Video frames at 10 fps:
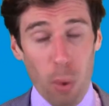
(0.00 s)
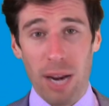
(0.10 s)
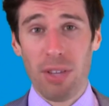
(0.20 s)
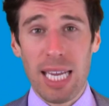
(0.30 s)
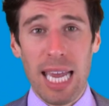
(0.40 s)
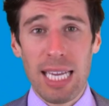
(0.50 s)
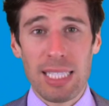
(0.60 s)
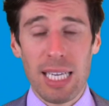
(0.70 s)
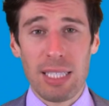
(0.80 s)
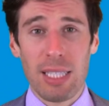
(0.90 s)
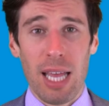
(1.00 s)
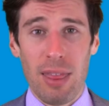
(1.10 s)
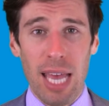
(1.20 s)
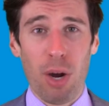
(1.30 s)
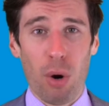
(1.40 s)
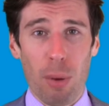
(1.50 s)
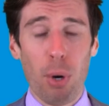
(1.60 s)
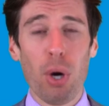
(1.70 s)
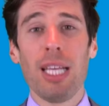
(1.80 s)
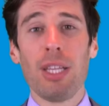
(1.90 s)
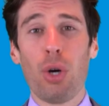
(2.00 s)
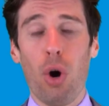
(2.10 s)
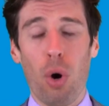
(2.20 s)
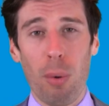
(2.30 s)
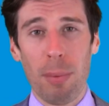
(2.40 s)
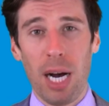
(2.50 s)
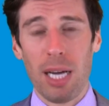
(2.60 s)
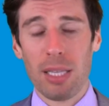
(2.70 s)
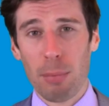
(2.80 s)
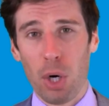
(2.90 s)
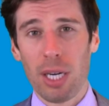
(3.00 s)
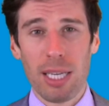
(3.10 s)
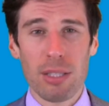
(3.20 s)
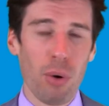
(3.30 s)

Whatever the case is, they are putting their home on the market.